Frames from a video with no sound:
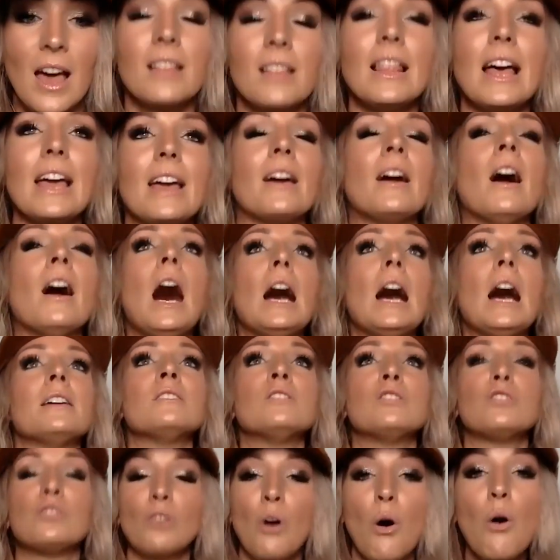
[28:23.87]
Like God
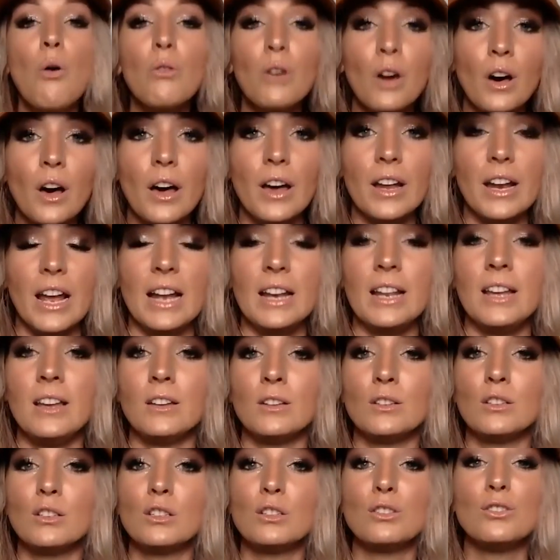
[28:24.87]
is so good and
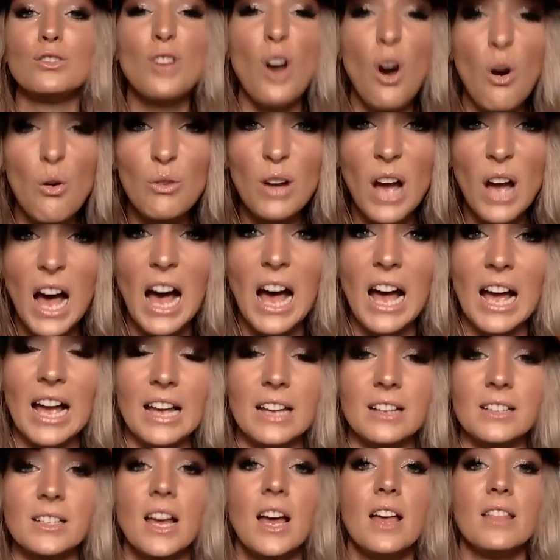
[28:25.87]
He is so
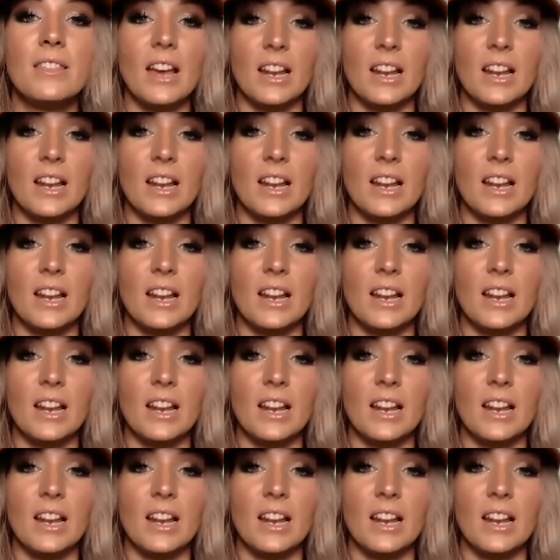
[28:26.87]
kind